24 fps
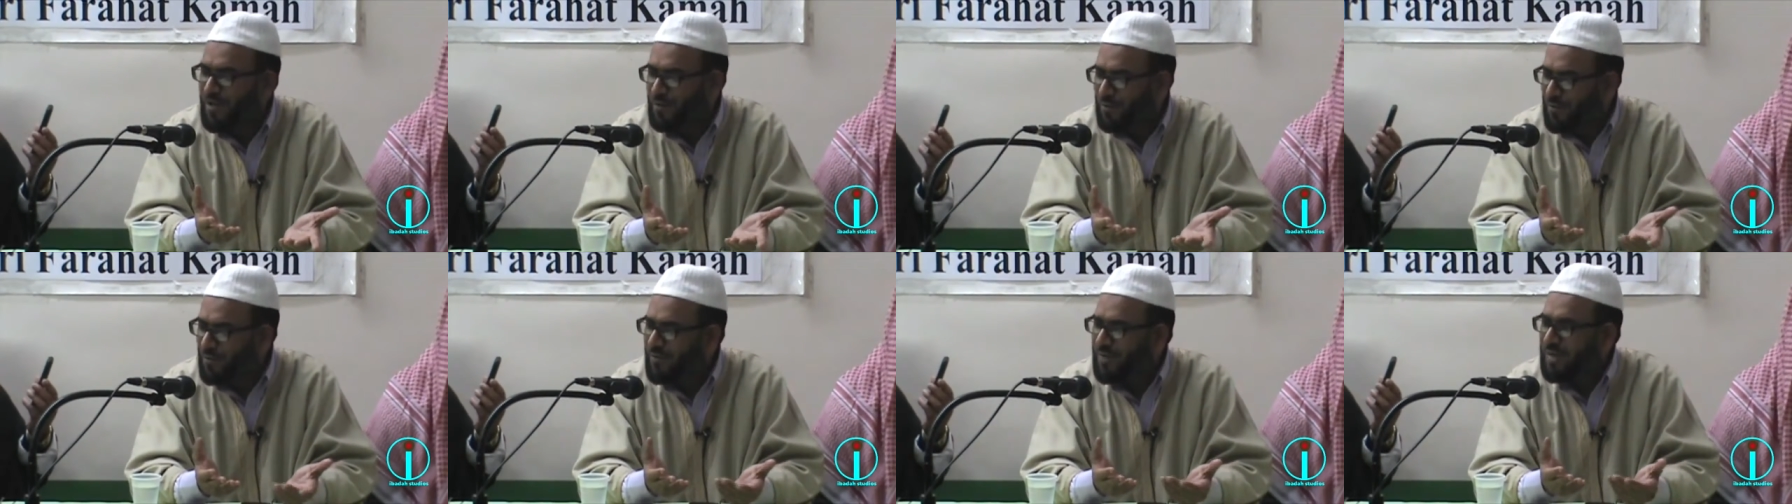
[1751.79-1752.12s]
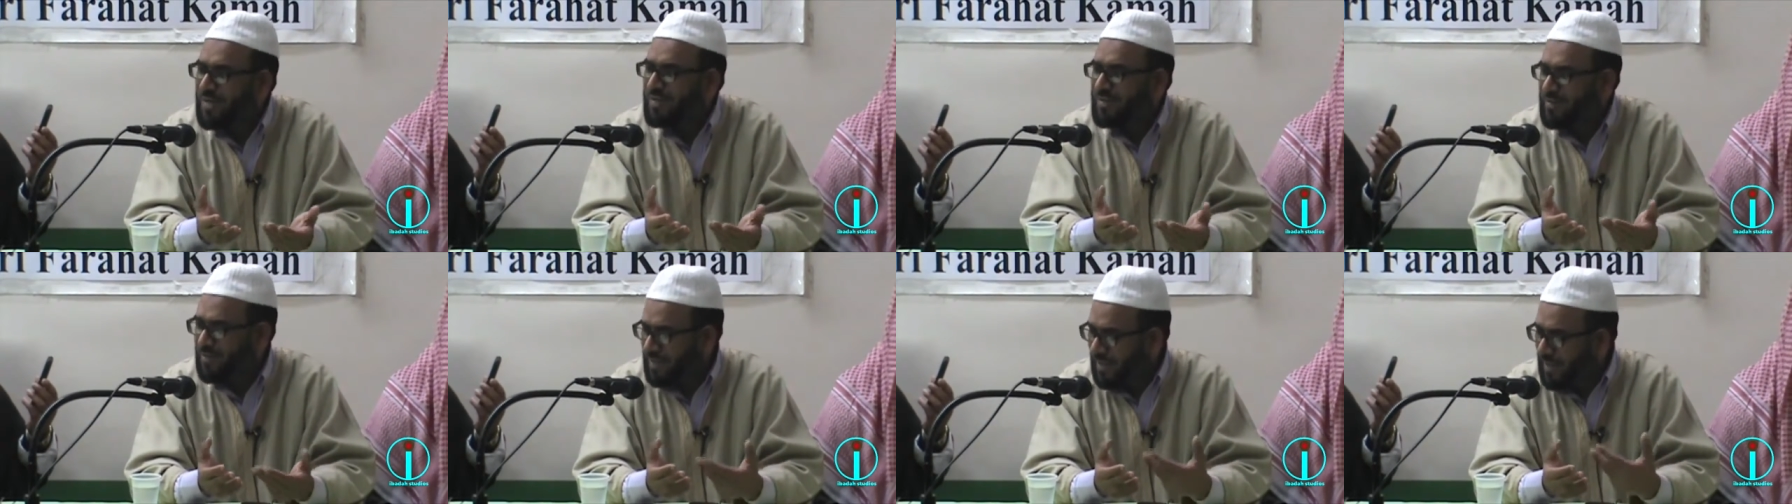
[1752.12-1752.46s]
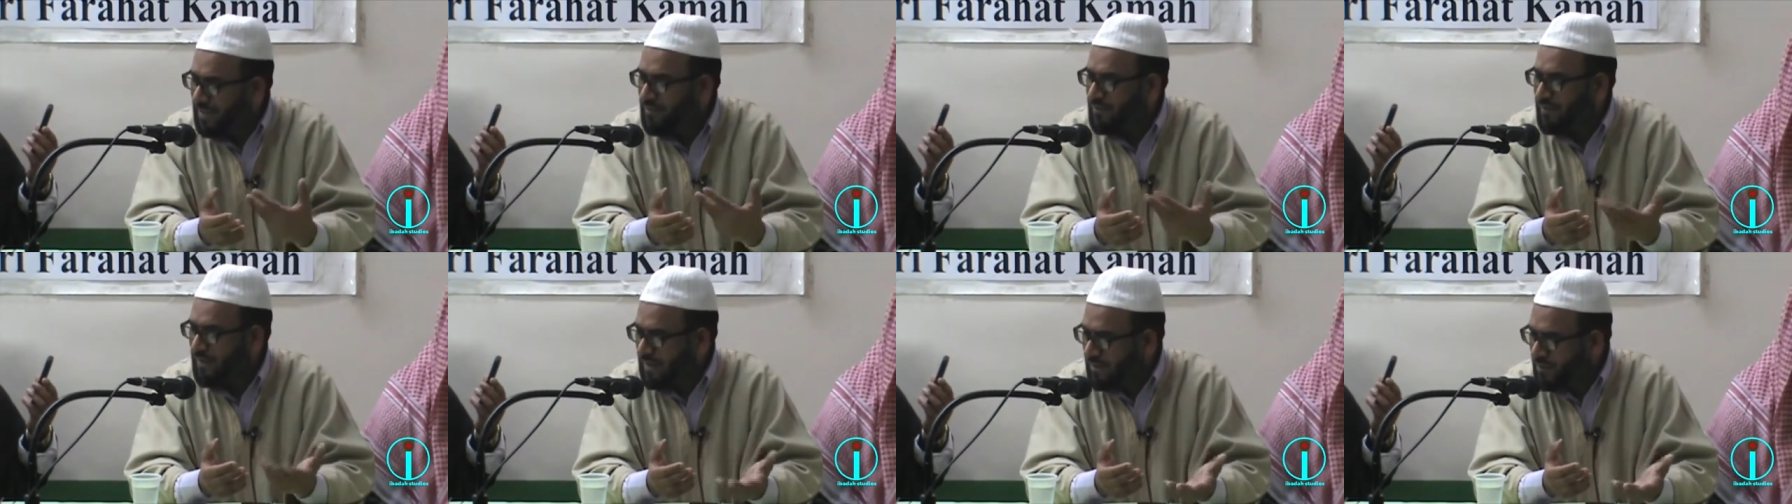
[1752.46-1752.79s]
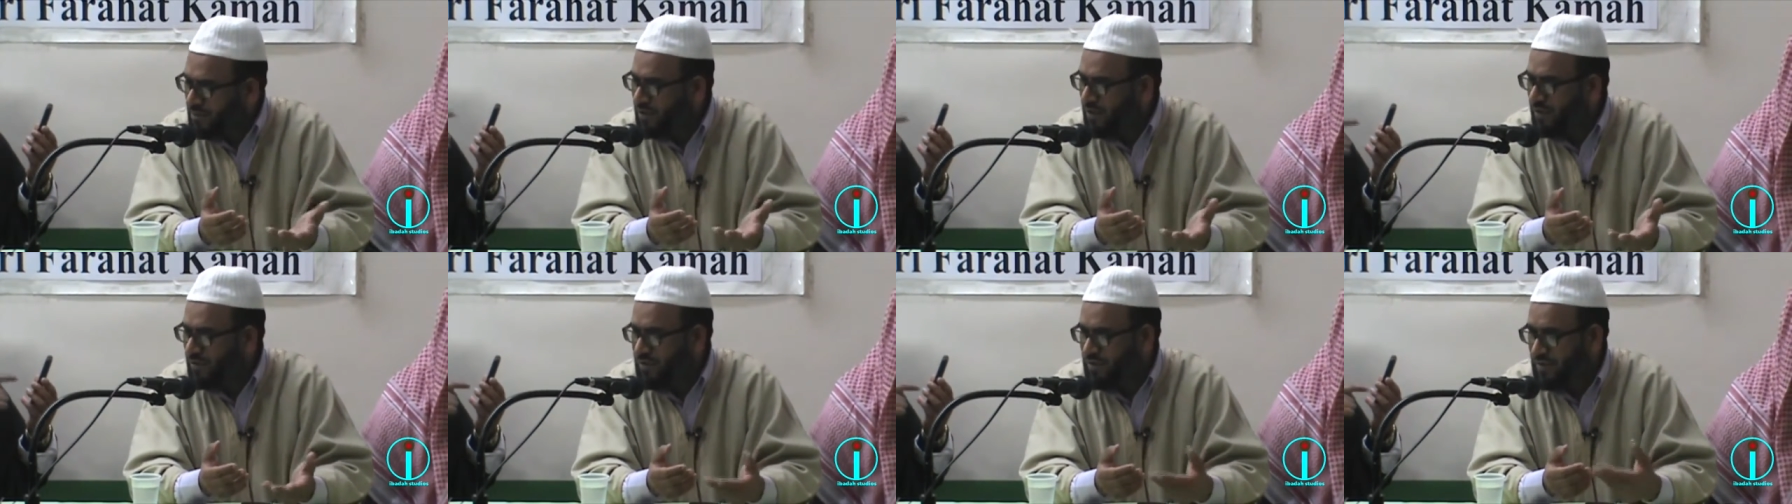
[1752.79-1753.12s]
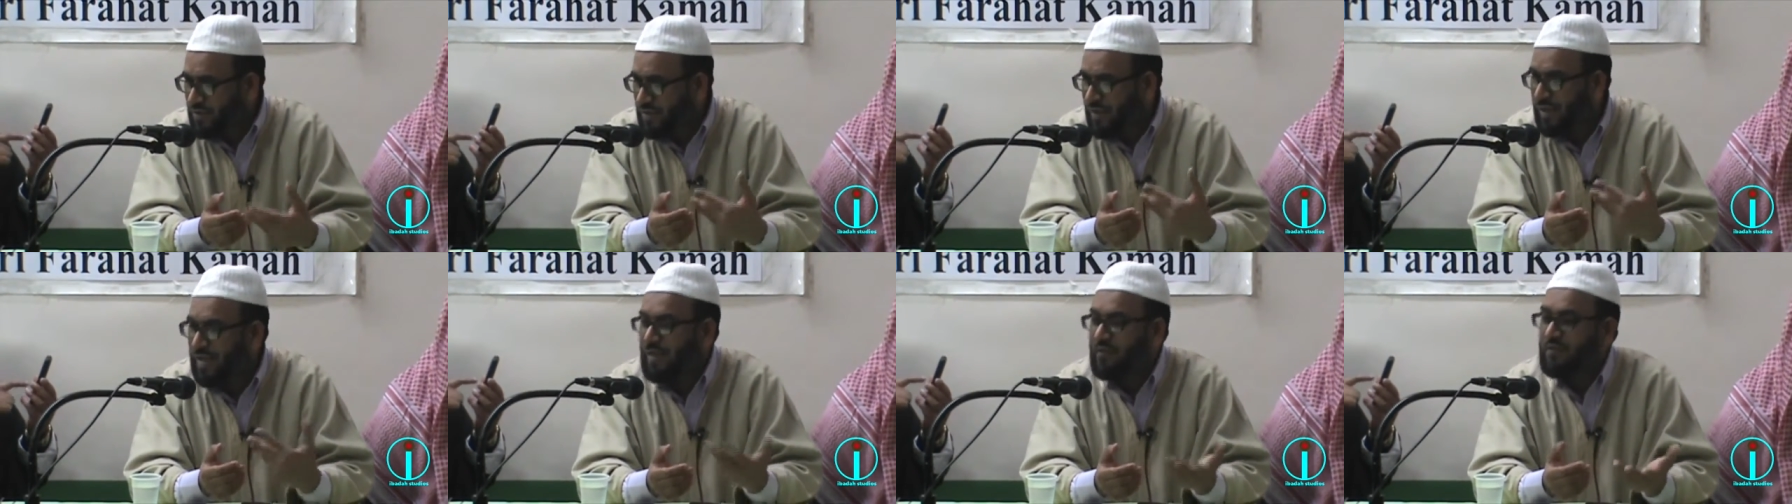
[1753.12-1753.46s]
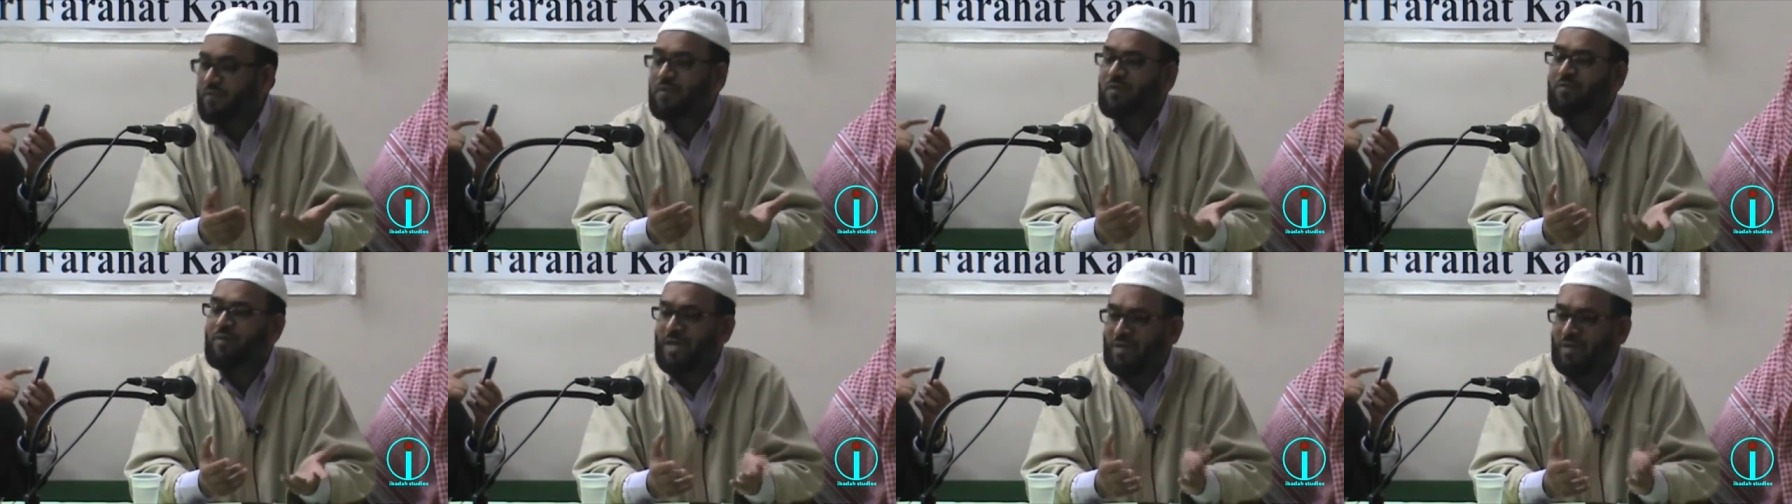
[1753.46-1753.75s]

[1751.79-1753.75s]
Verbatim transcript: So really study, real education start after the